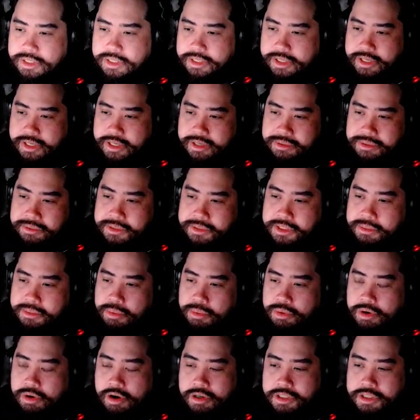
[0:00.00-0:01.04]
of Heroes is
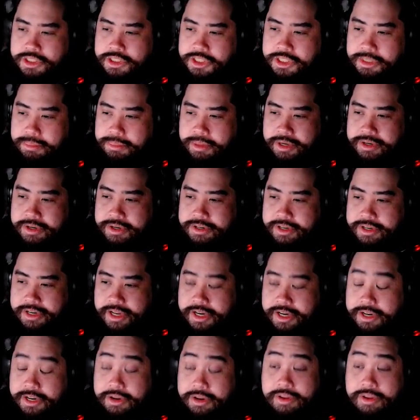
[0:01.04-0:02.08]
more RNG dependent than
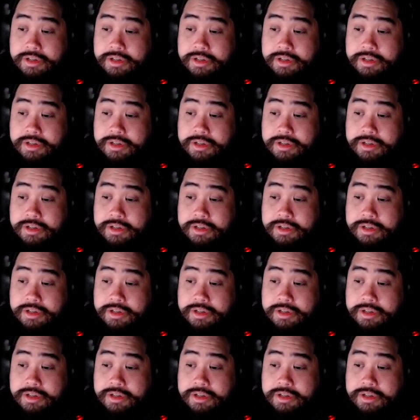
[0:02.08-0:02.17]
any other